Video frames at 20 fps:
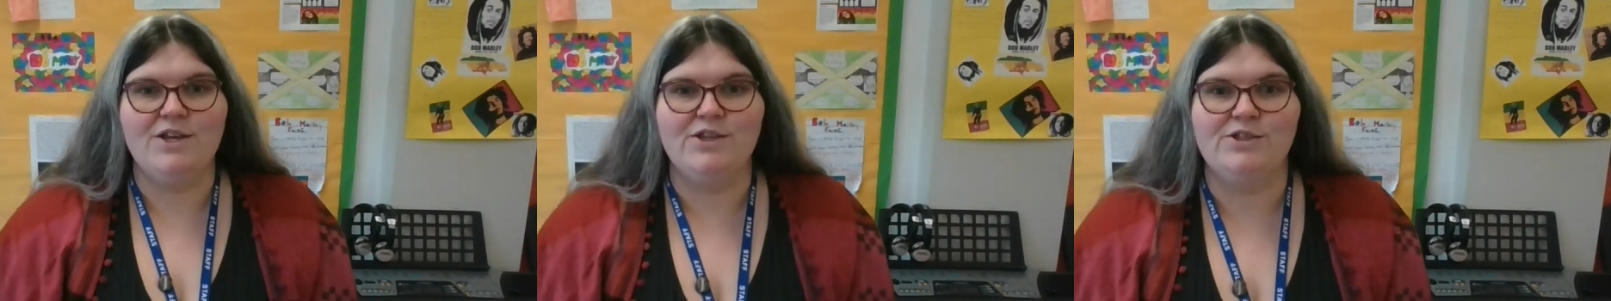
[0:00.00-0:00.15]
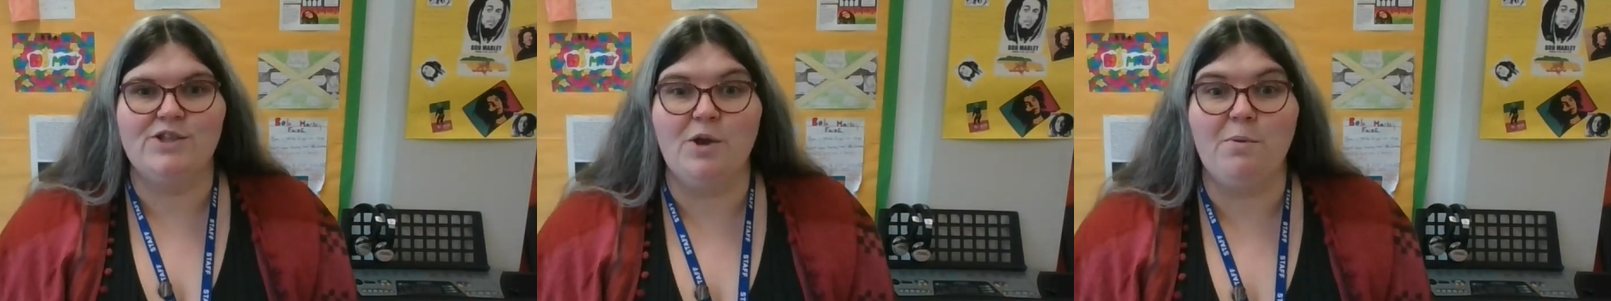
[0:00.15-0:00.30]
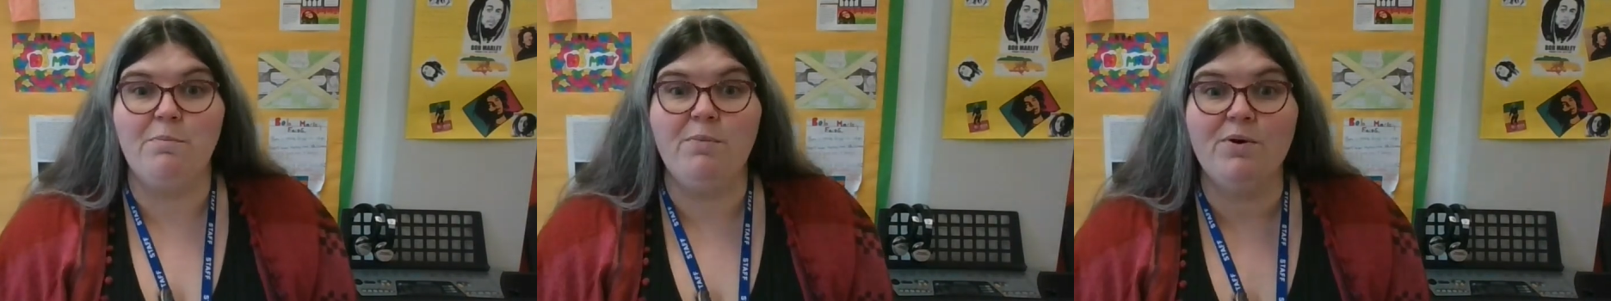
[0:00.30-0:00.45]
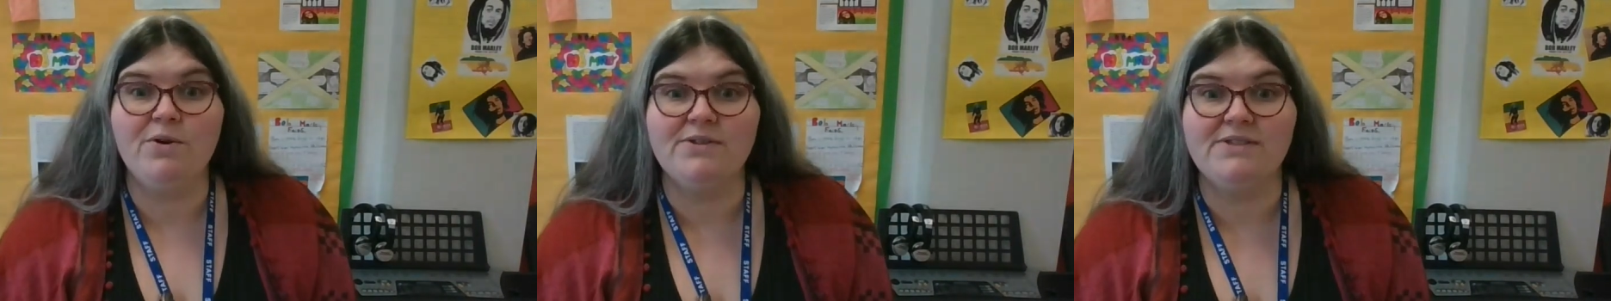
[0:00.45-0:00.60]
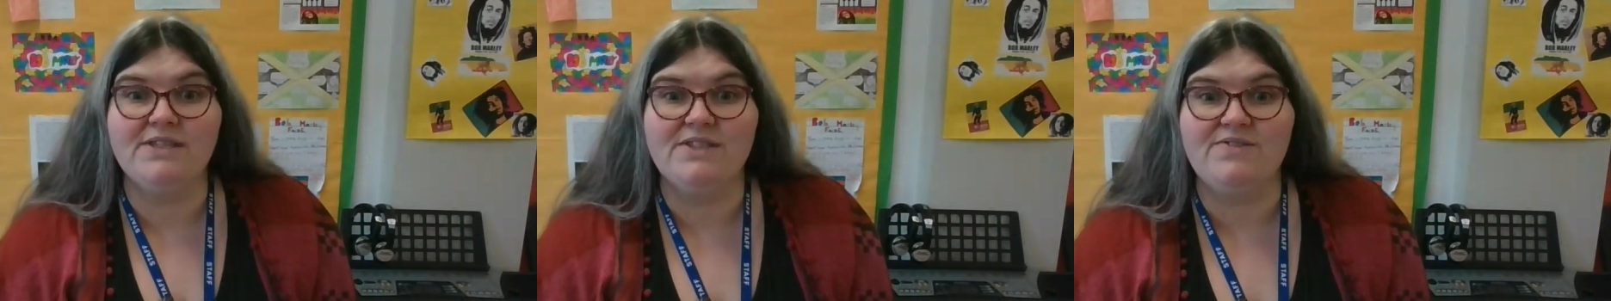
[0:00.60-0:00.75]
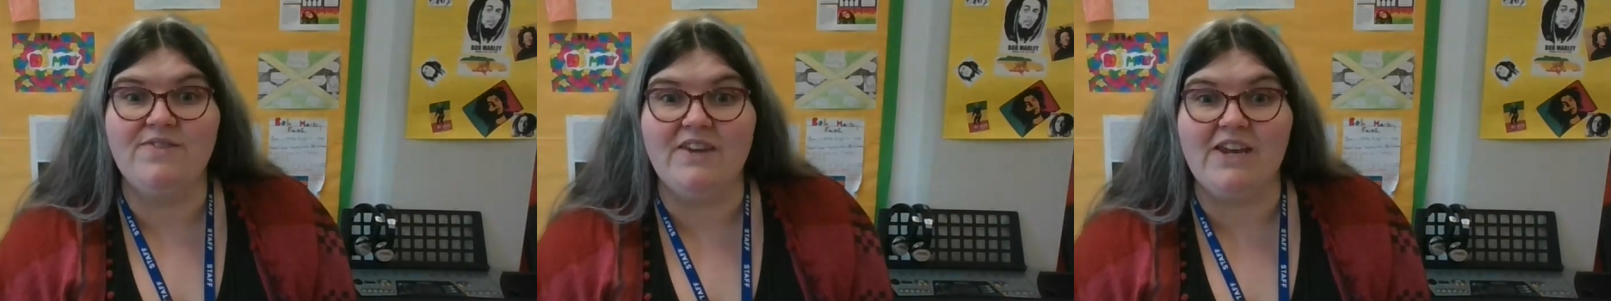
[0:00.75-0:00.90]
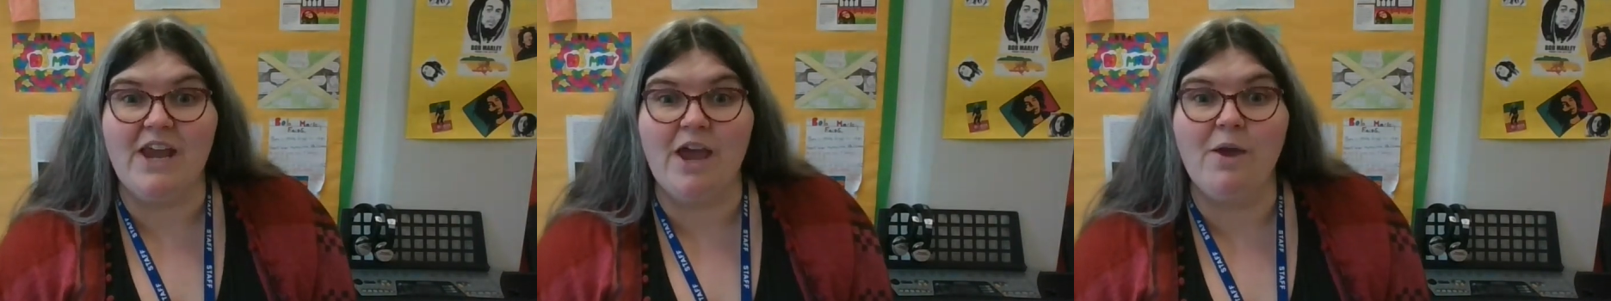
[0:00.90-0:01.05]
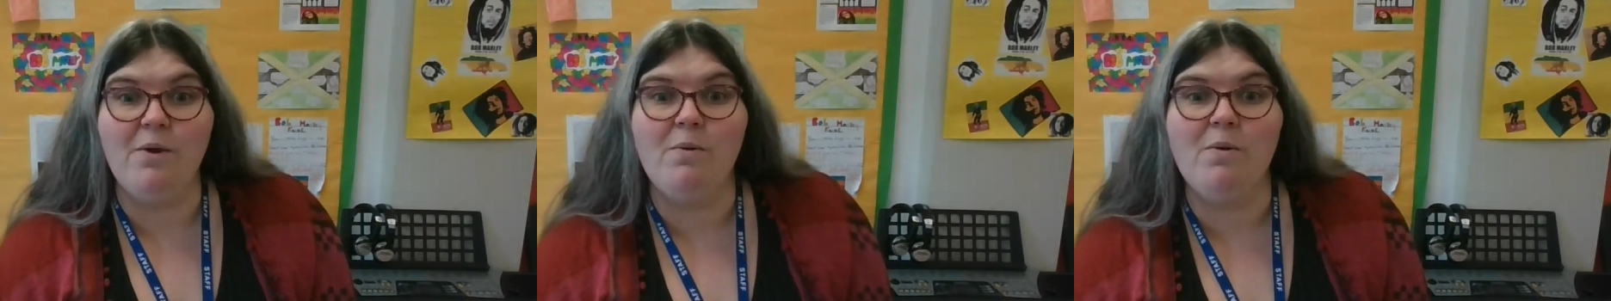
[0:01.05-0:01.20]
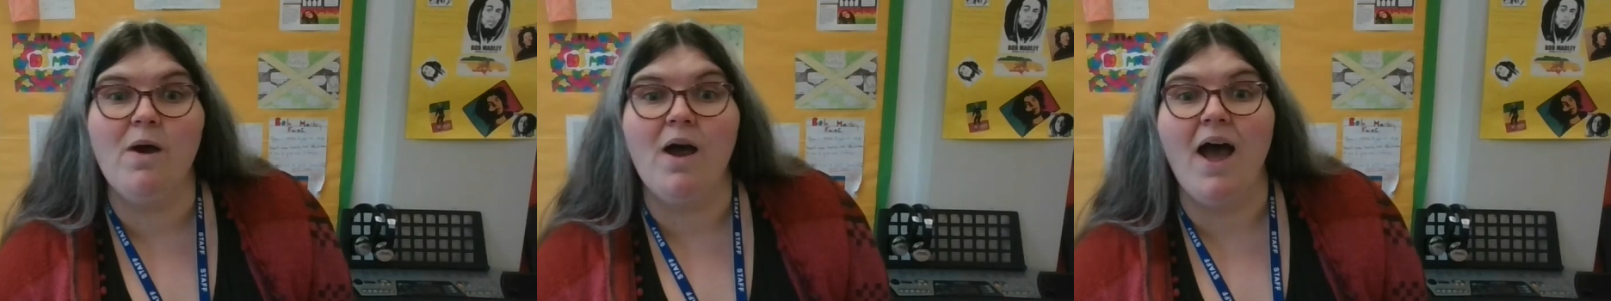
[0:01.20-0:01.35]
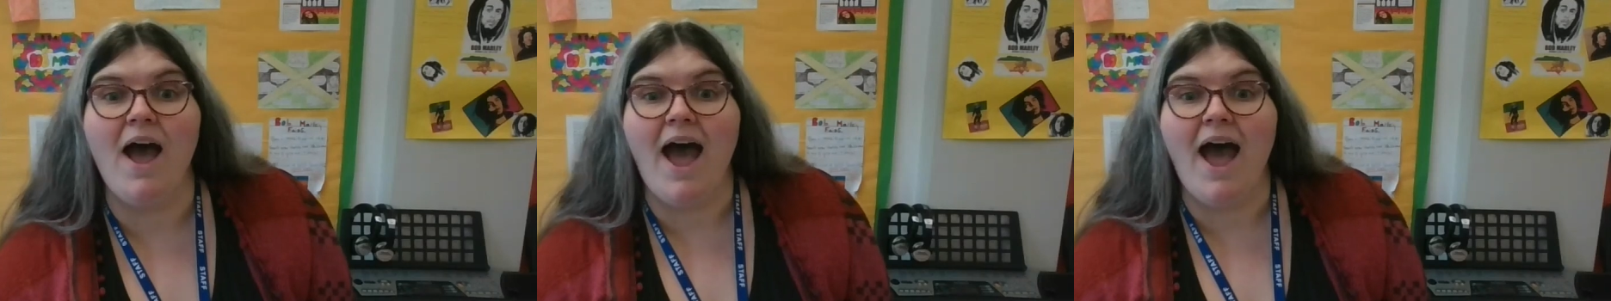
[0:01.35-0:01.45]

So pause this video